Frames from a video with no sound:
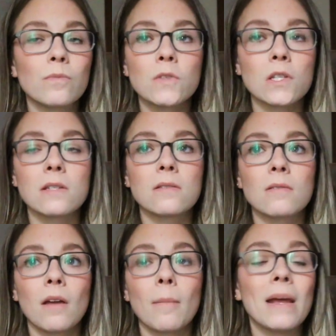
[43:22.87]
just
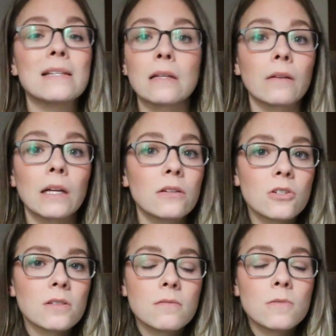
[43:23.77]
amazingly,
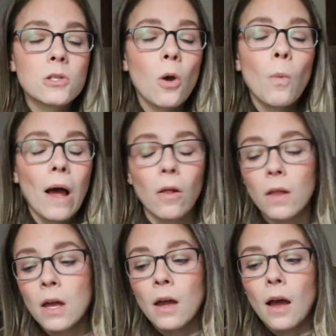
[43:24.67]
just so well.